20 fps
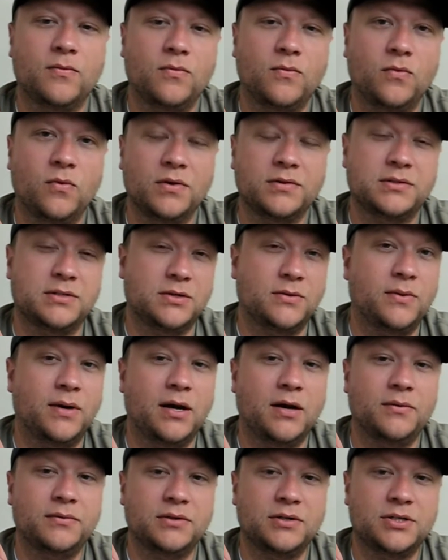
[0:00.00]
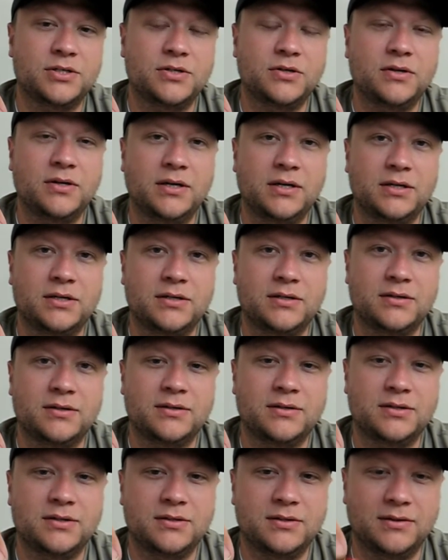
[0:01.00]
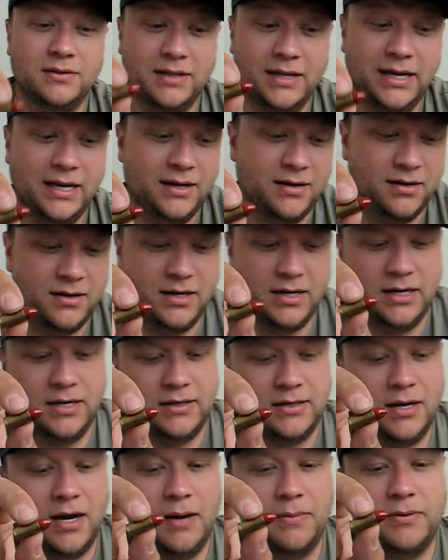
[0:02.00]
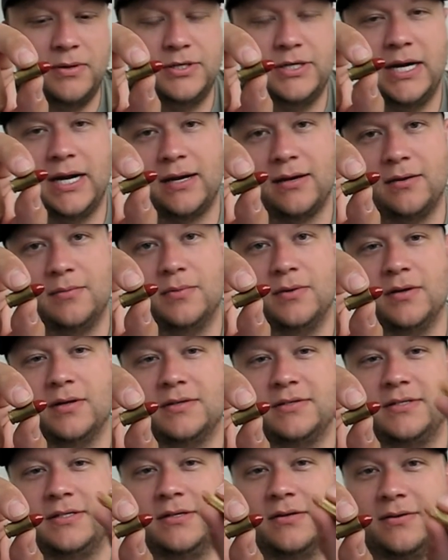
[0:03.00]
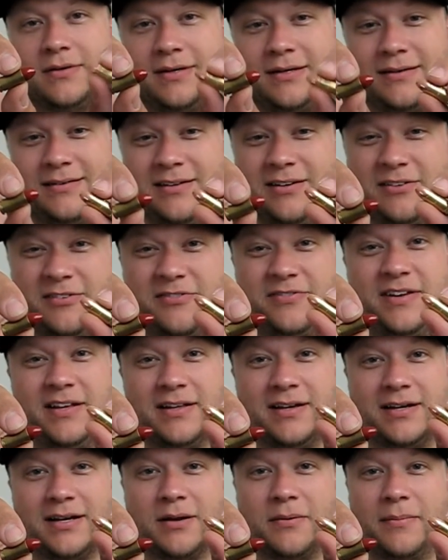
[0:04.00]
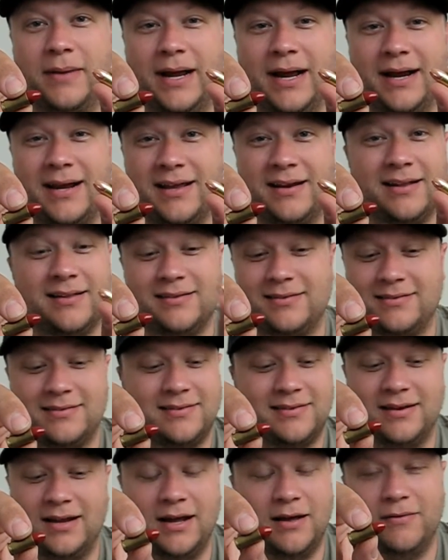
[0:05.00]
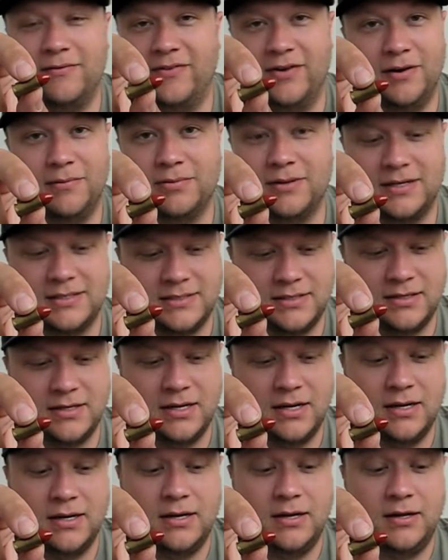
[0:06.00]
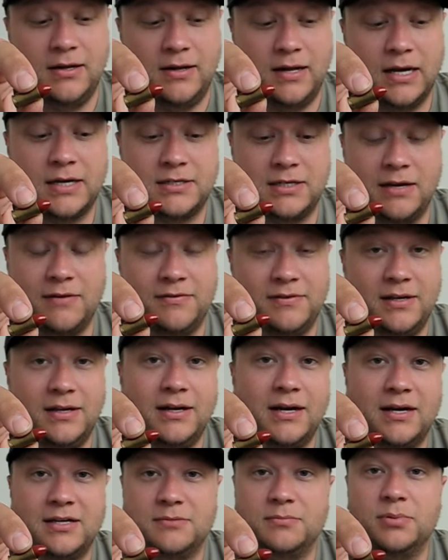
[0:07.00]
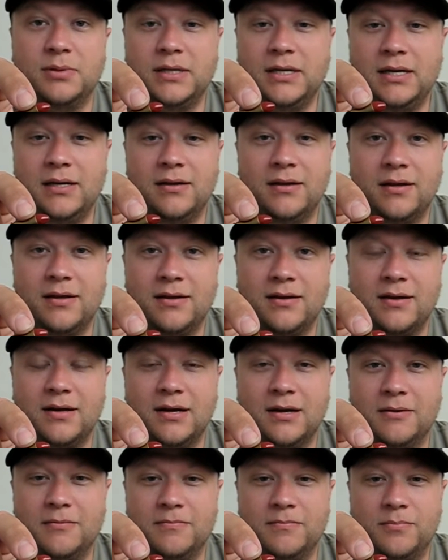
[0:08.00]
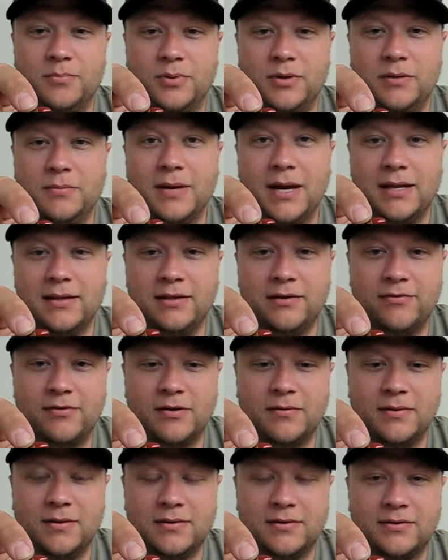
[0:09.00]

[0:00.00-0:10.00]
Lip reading: Once in a while, when you're shooting lead or copper jacketed bullets, you'll feel it come back, and it's not very pleasant. Actually, I've seen guys bleed pretty badly from it.